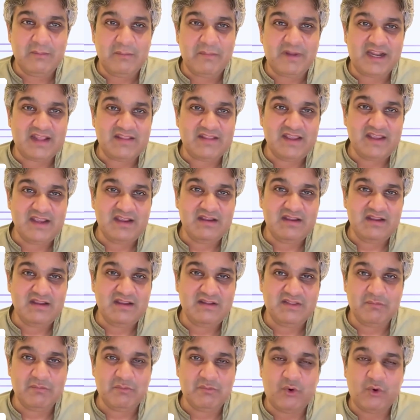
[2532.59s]
But I think
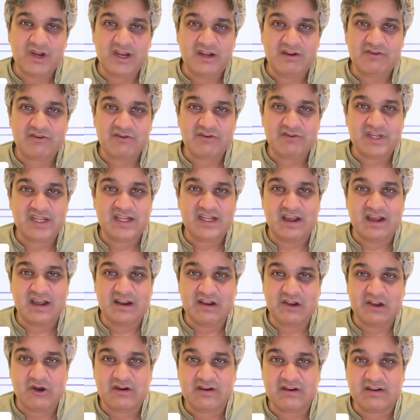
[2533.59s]
the more interesting
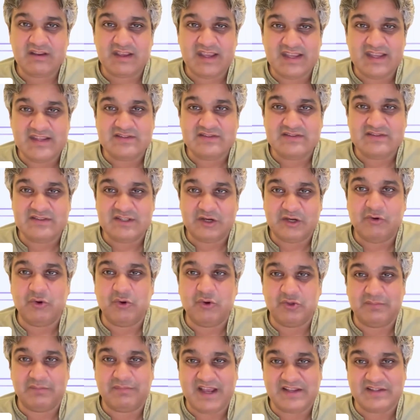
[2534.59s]
unlock is the
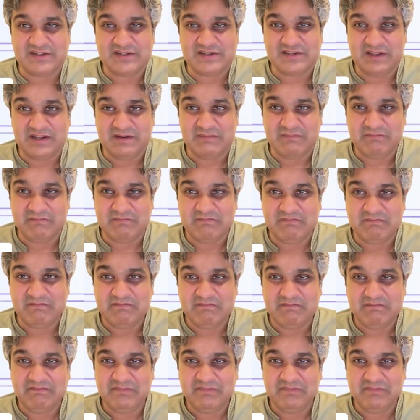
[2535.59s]
growth capacity.
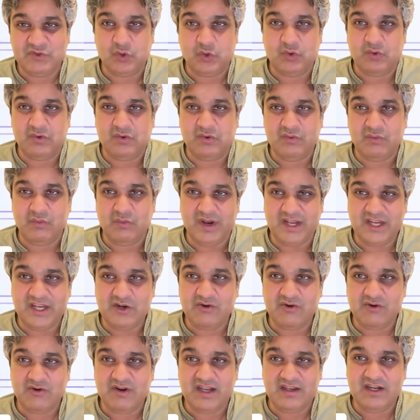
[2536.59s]
So when
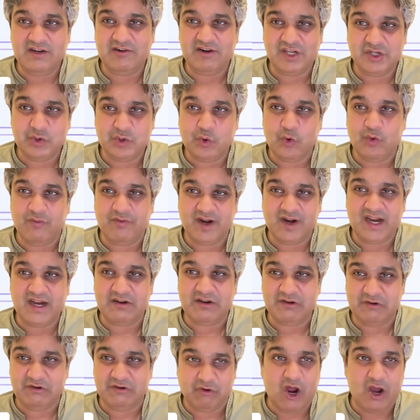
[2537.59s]
your integration
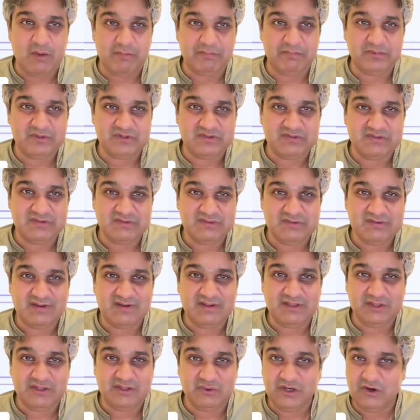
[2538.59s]
overhead drops,
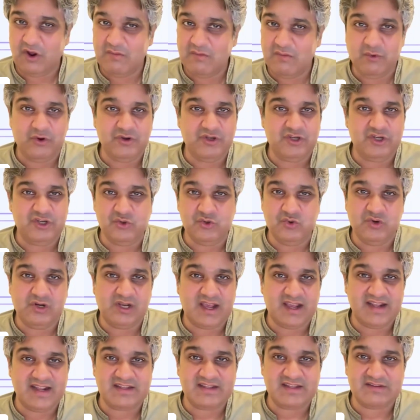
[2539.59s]
you can onboard new
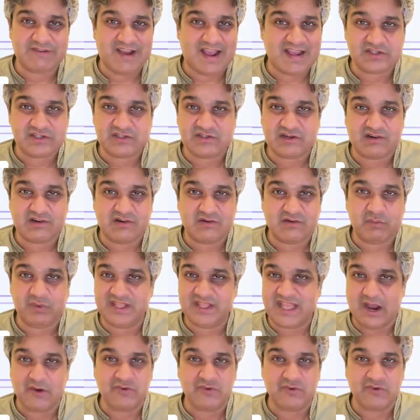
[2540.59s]
clients faster
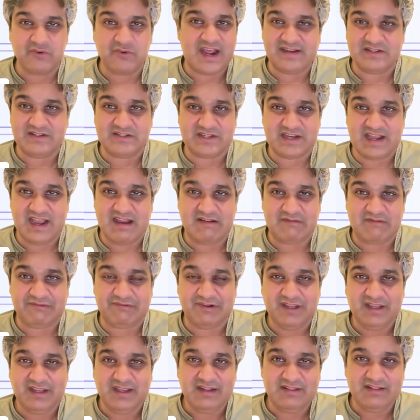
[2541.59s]
without adding
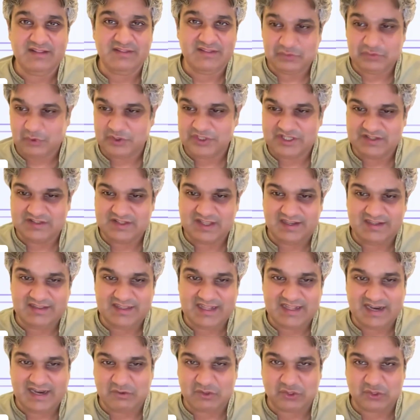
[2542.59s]
staff. This was the
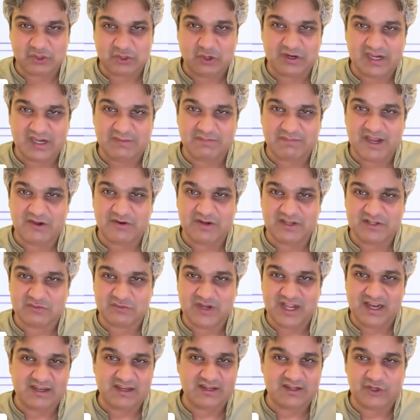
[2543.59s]
thing that I was talking about as
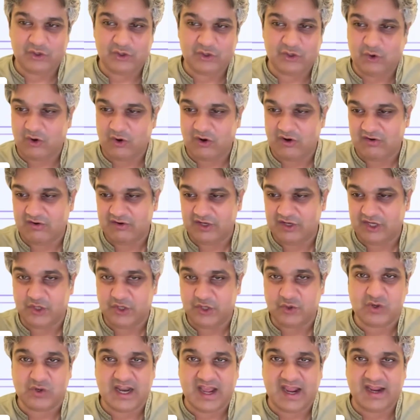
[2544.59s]
well. Your
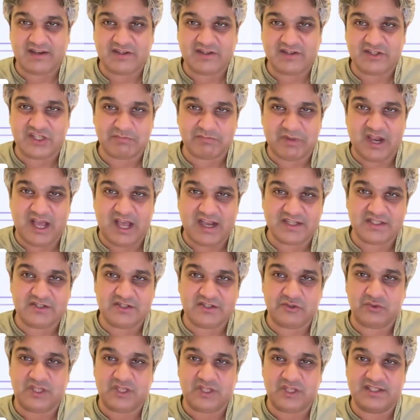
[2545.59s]
new client just plugs
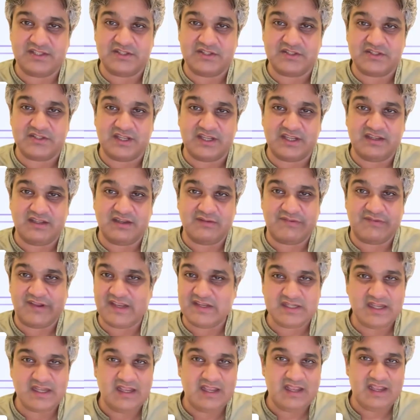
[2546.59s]
into the existing
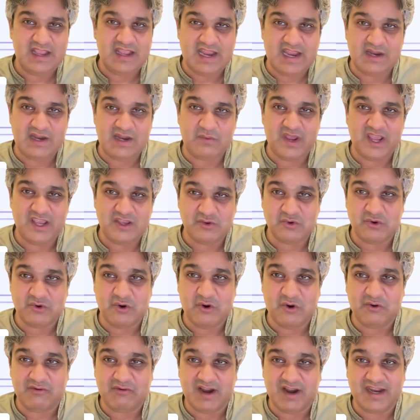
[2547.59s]
interface and away you
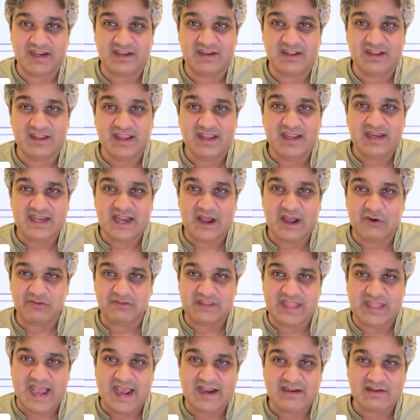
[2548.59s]
go, right?
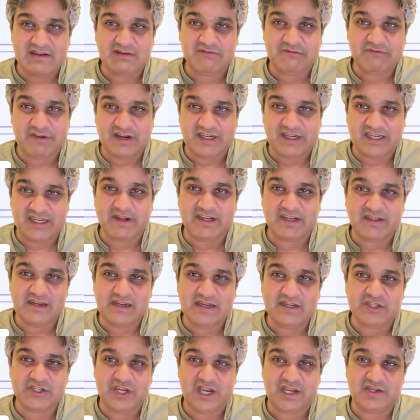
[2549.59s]
Now, that
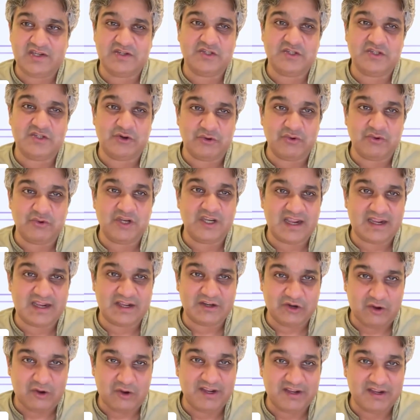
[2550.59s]
fundamentally changes your unit
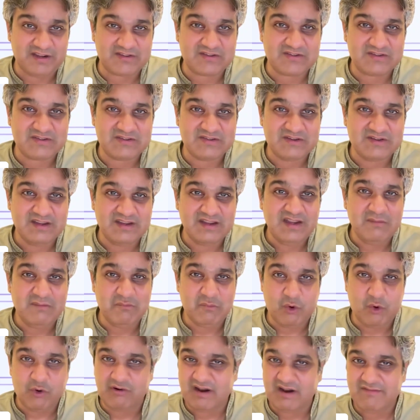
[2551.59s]
economics.
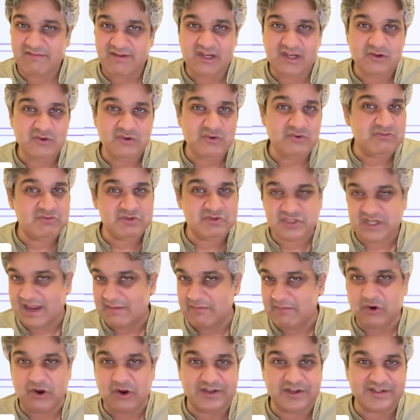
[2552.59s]
More revenue,
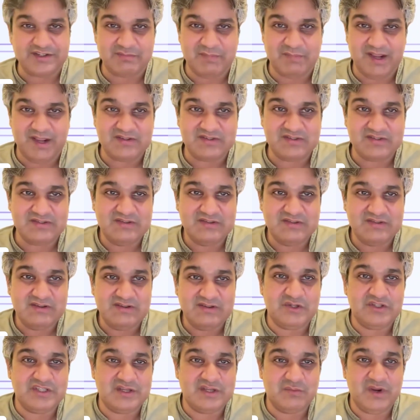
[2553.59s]
same cost base.
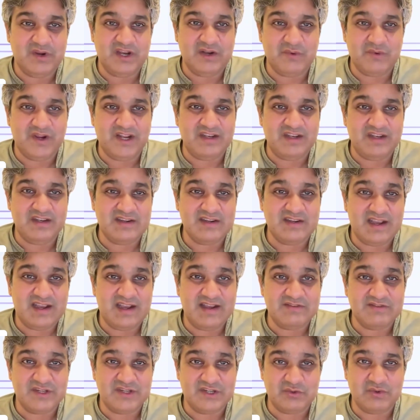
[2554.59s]
So it's a win win
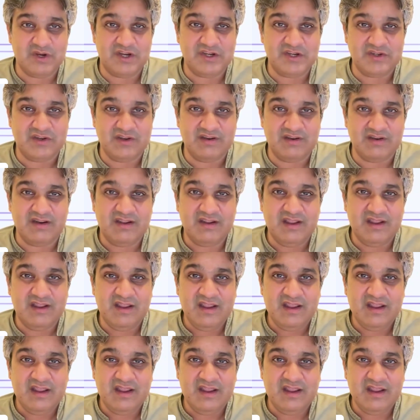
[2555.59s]
situation.